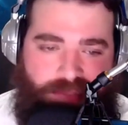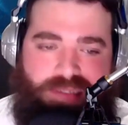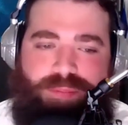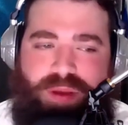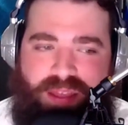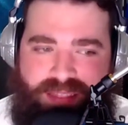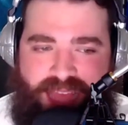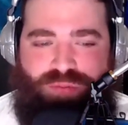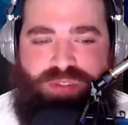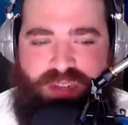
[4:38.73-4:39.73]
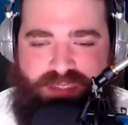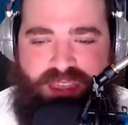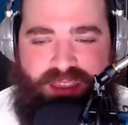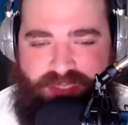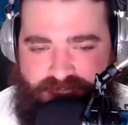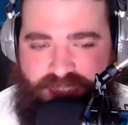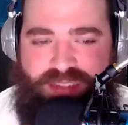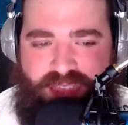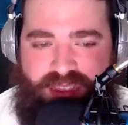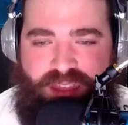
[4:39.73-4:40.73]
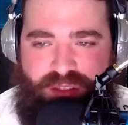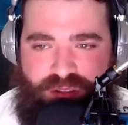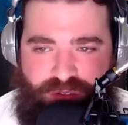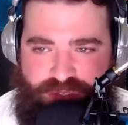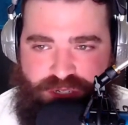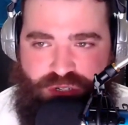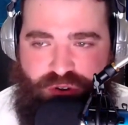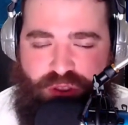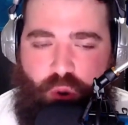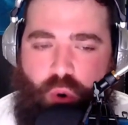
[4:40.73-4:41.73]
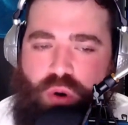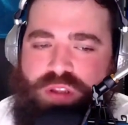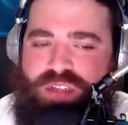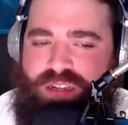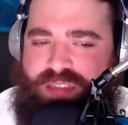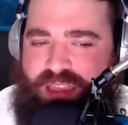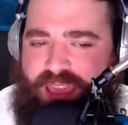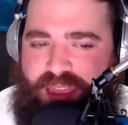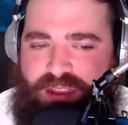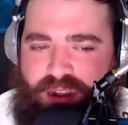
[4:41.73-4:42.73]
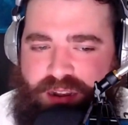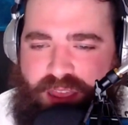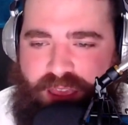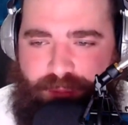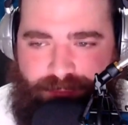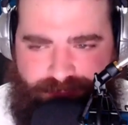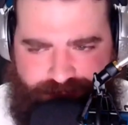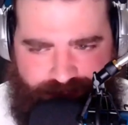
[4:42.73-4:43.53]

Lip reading: But that's what's going to take. I think it's going to take another losing streak, or it's going to take Cade Cunningham